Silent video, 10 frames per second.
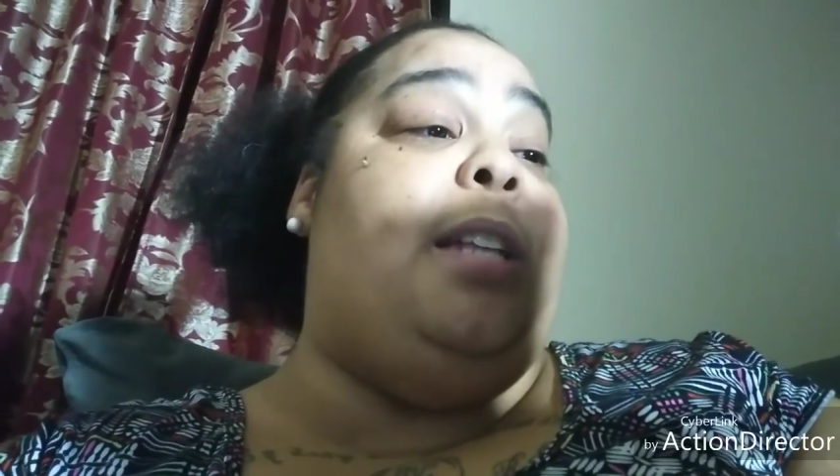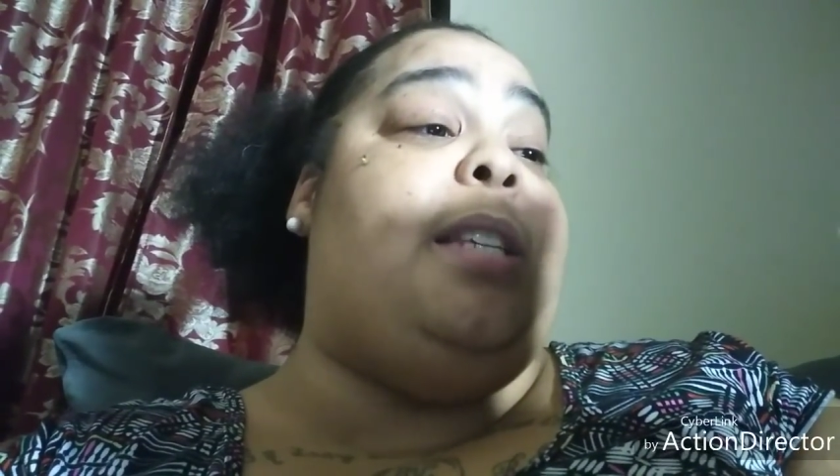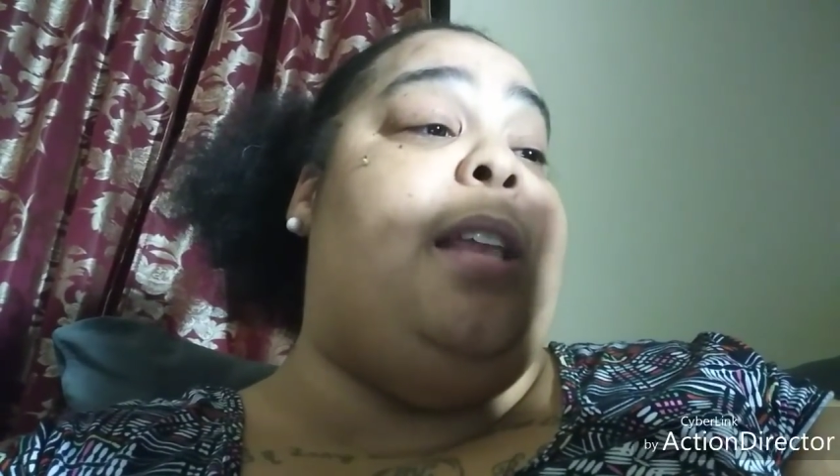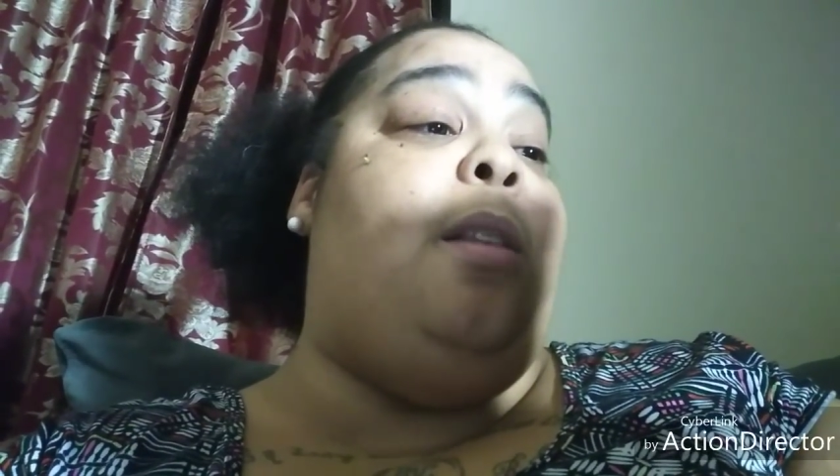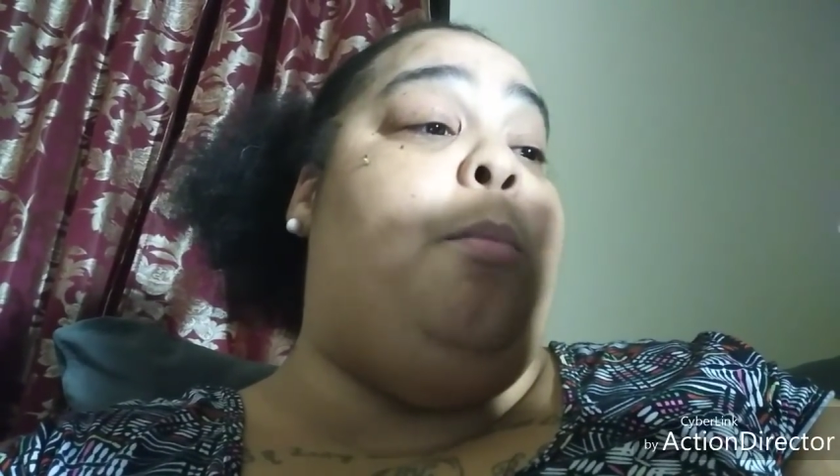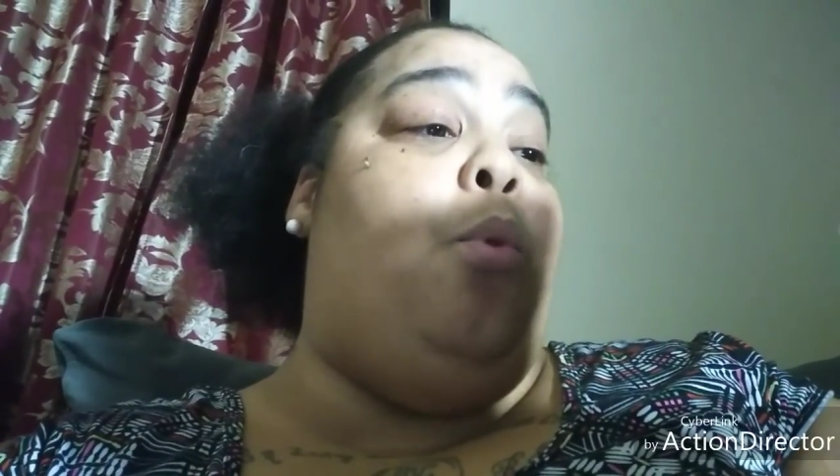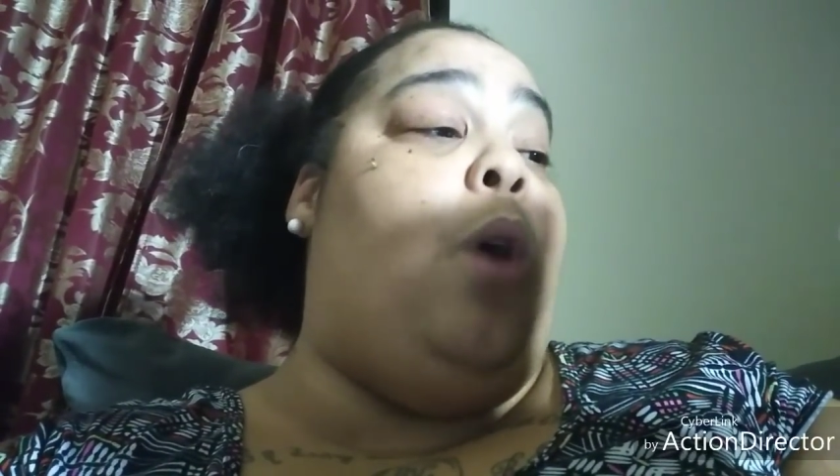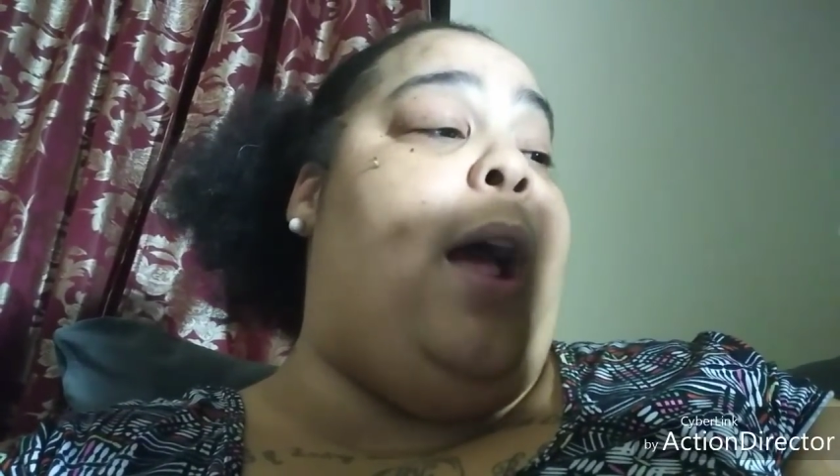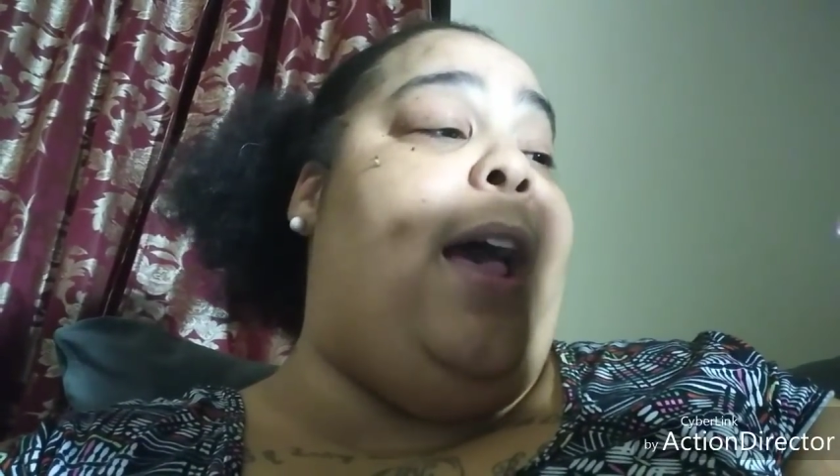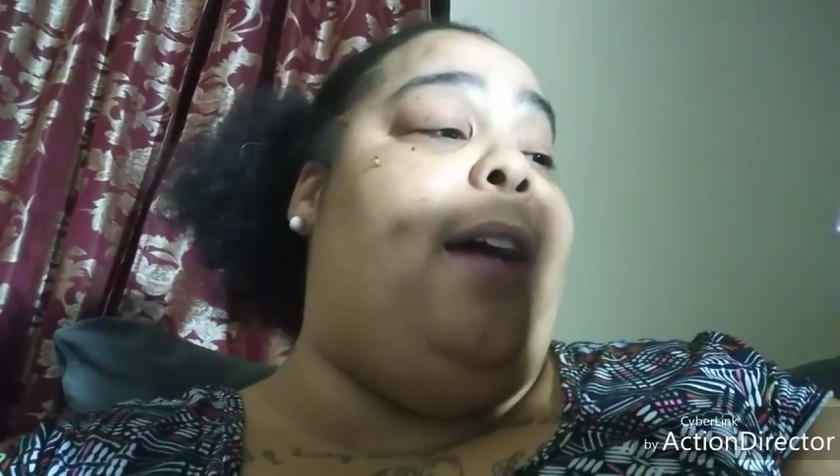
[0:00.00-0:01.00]
and the
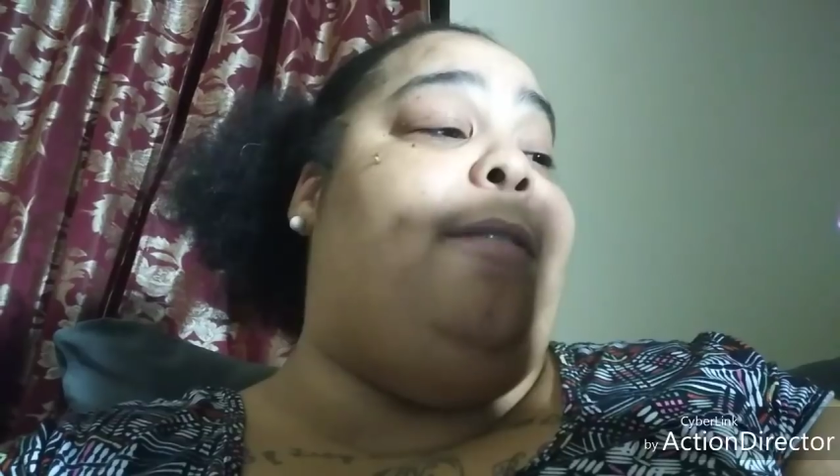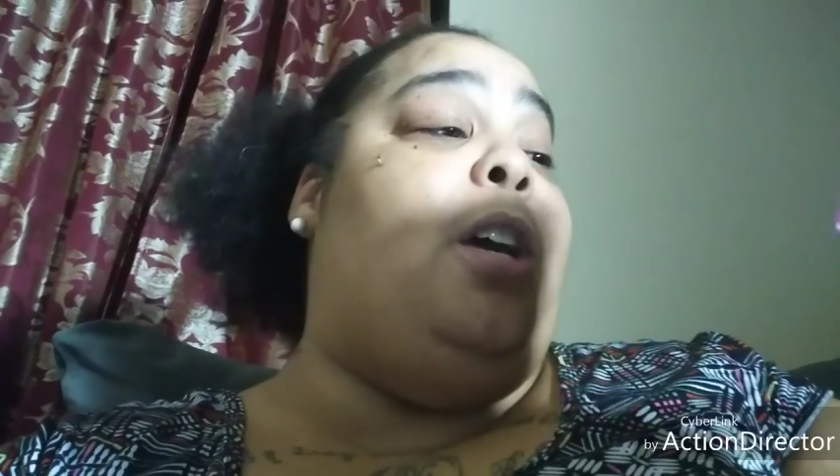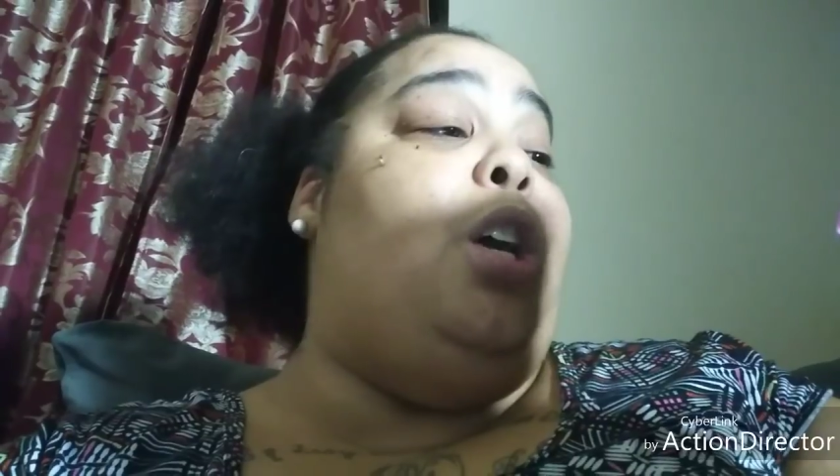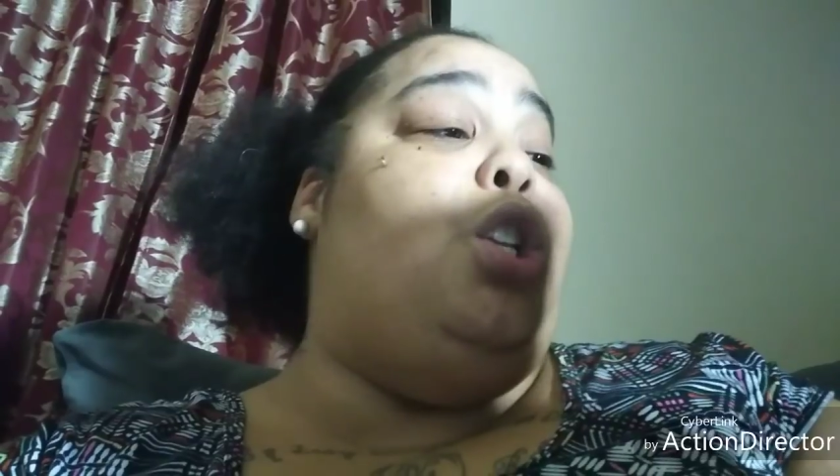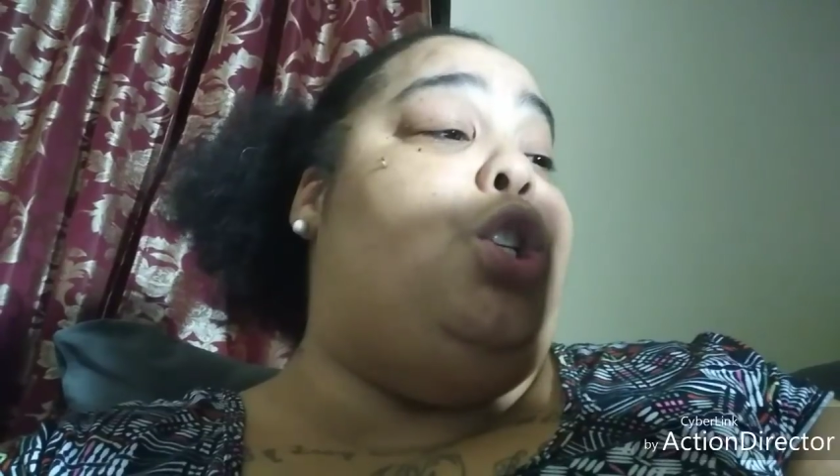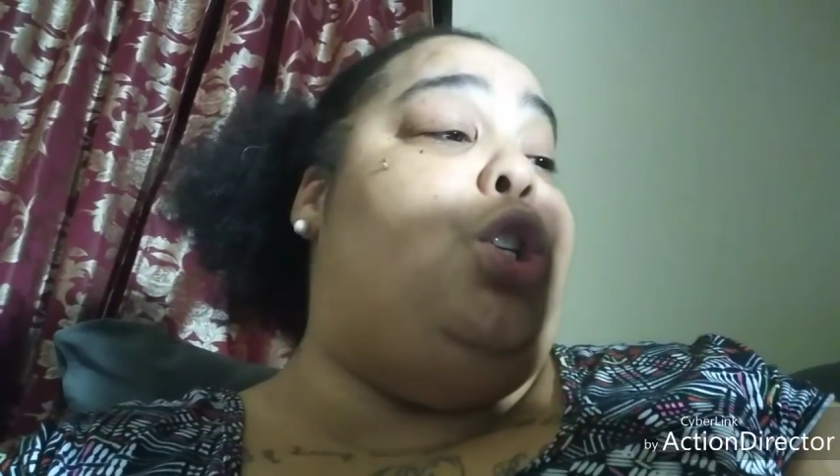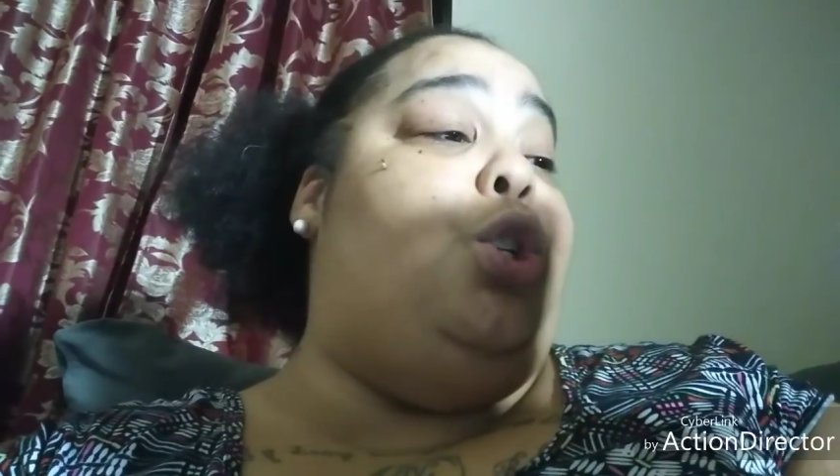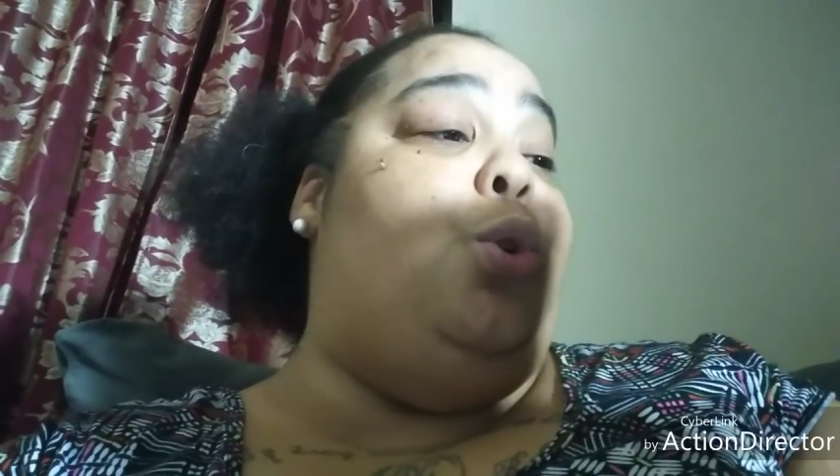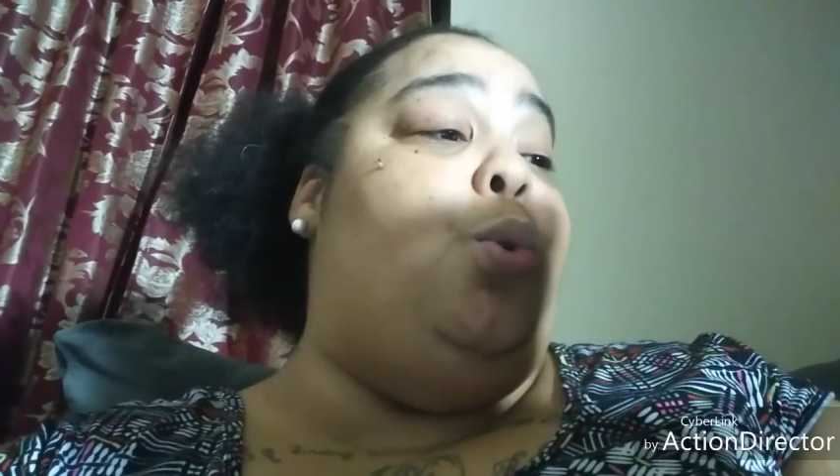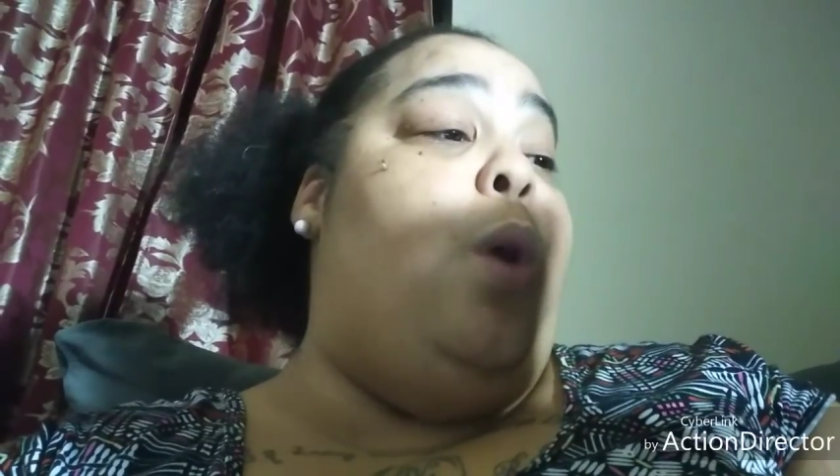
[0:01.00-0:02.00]
more I have to
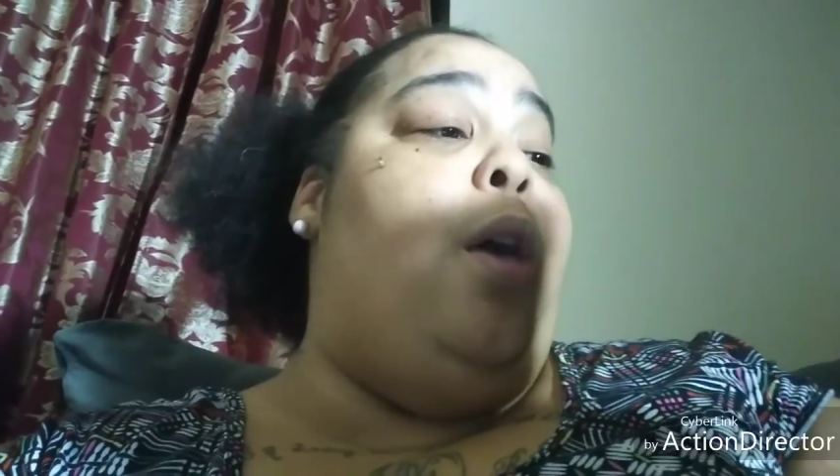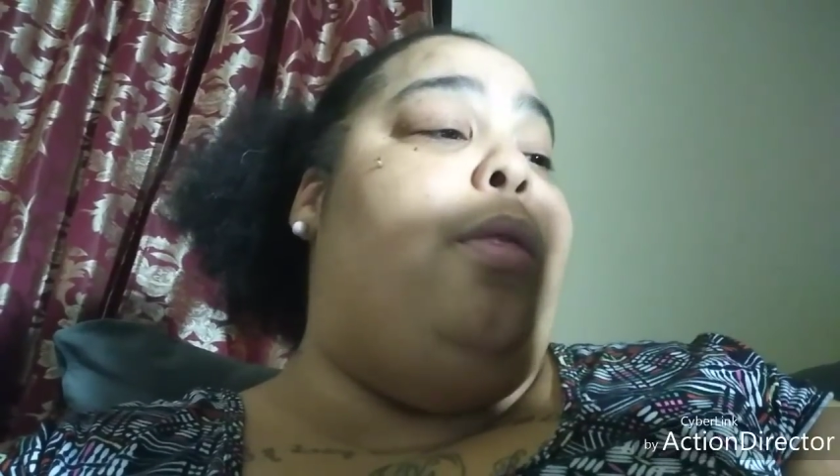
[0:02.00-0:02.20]
do,